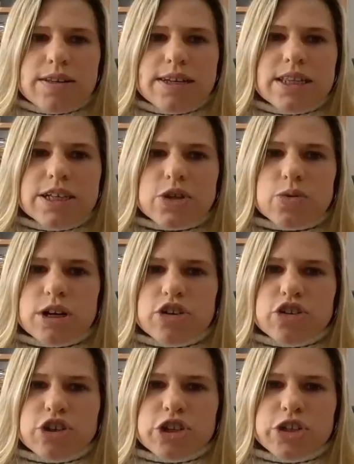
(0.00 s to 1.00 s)
say this
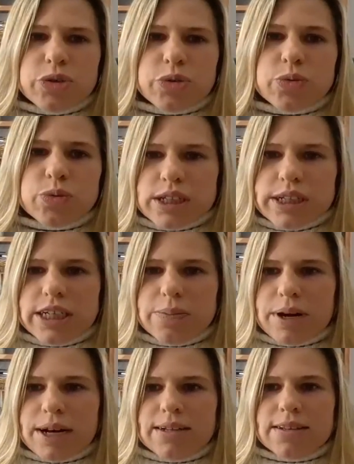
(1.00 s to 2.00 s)
question really
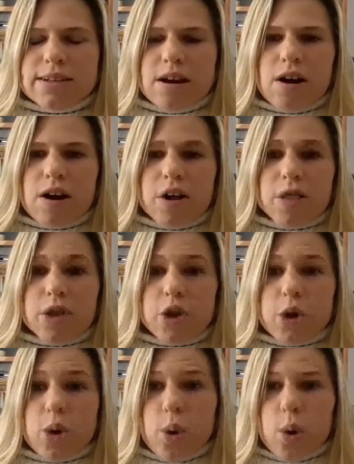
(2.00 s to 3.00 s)
depends on the
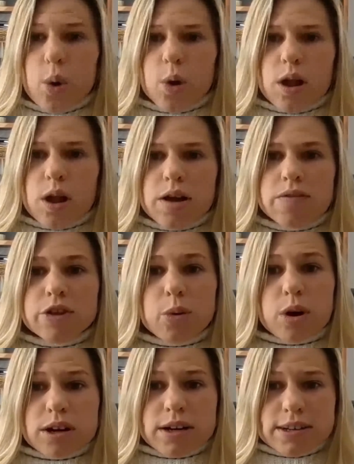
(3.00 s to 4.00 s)
goal of the
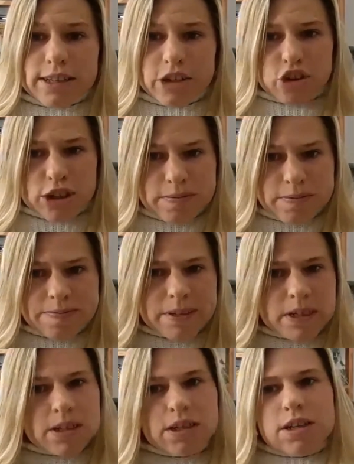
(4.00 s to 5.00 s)
organization.
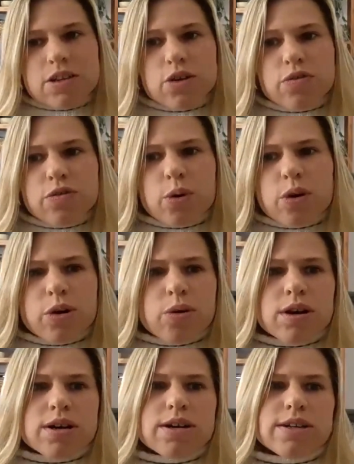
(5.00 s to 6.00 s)
So if you're an
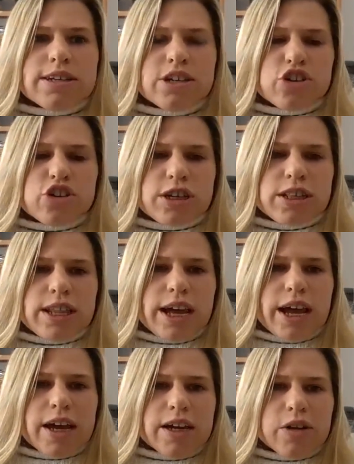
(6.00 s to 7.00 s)
organization
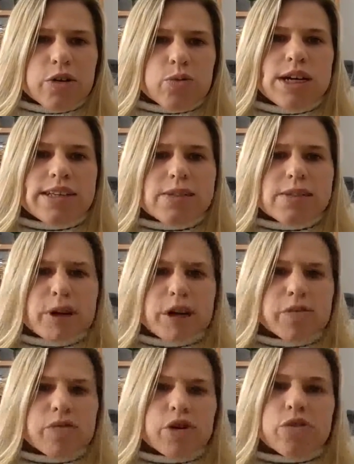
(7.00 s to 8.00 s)
that raises
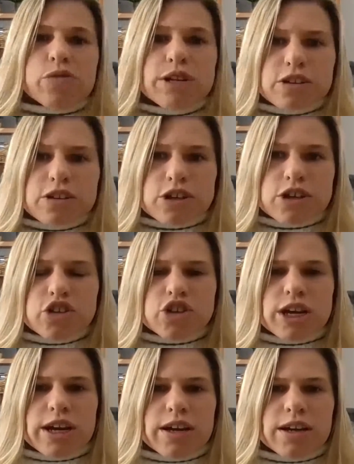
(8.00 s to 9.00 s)
money for research
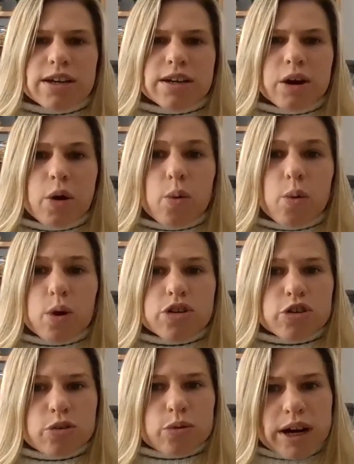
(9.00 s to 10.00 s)
and
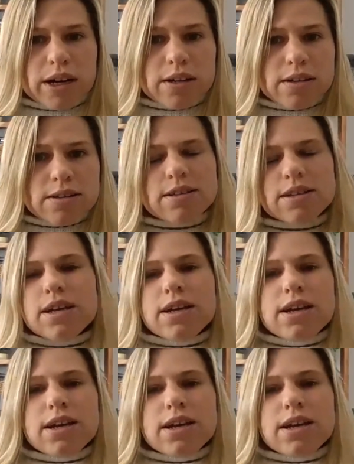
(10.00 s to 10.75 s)
awards grants,